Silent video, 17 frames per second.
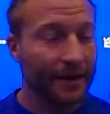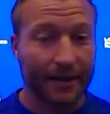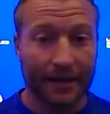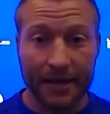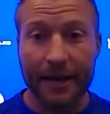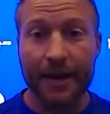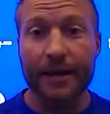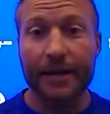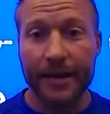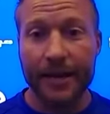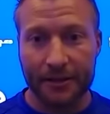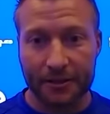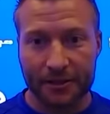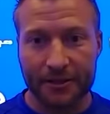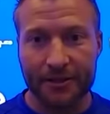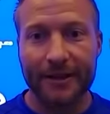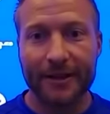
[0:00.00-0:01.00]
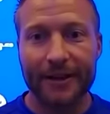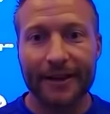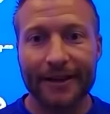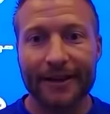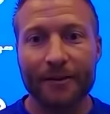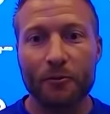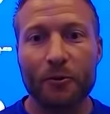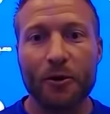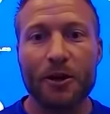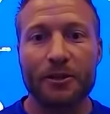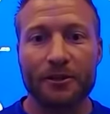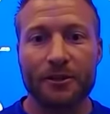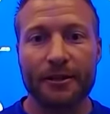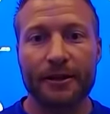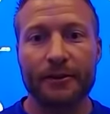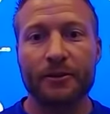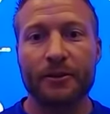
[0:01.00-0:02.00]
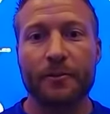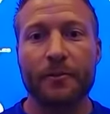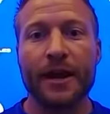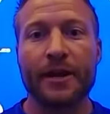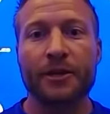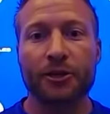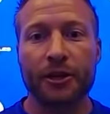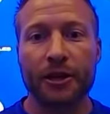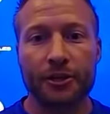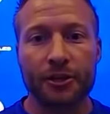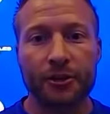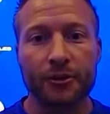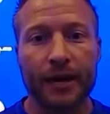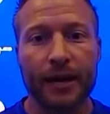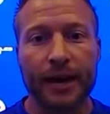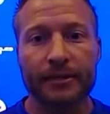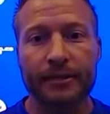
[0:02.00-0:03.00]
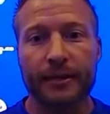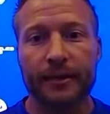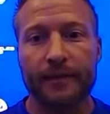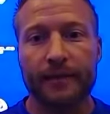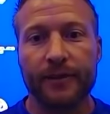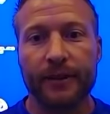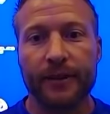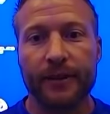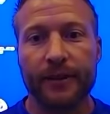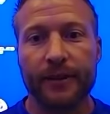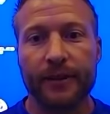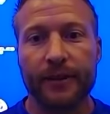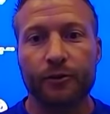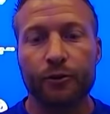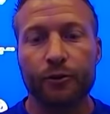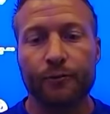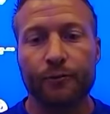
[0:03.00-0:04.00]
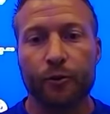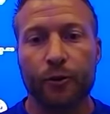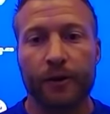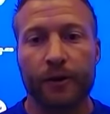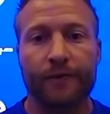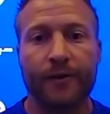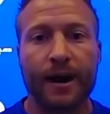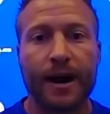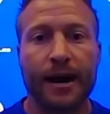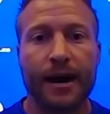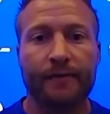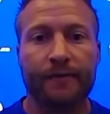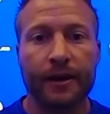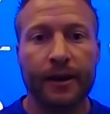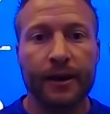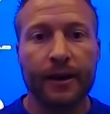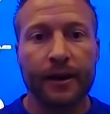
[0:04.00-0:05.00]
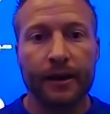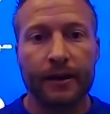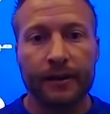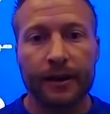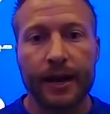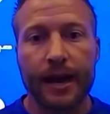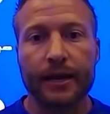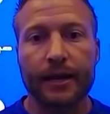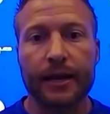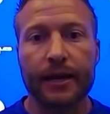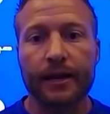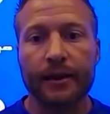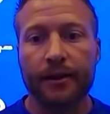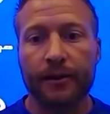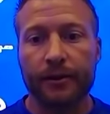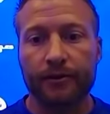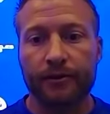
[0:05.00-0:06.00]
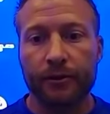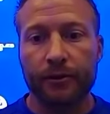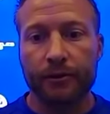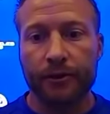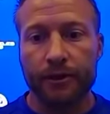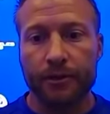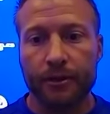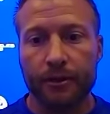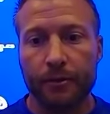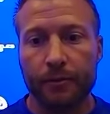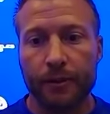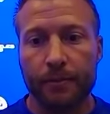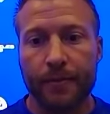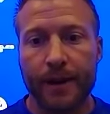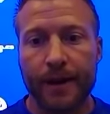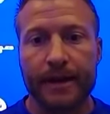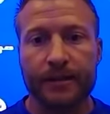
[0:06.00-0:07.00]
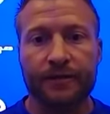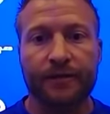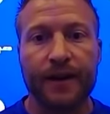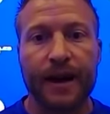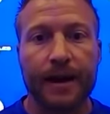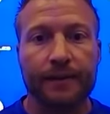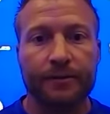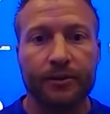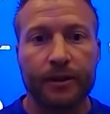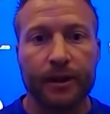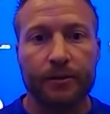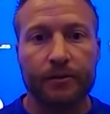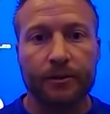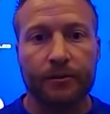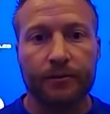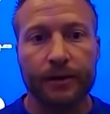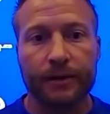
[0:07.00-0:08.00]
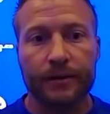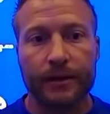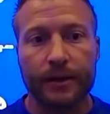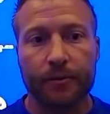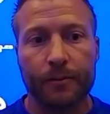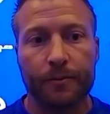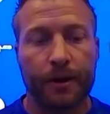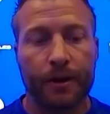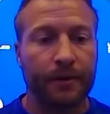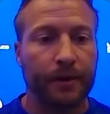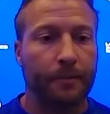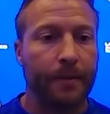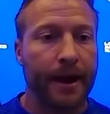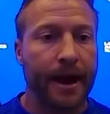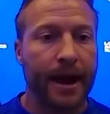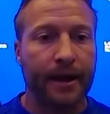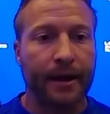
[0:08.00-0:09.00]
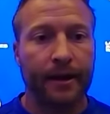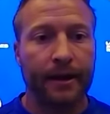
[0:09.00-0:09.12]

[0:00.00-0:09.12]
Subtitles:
Yeah, yes, it was. It was a major issue. Guys that left at 2:45 did not get here until just a little bit past 5. So that was the reason that we bumped it back.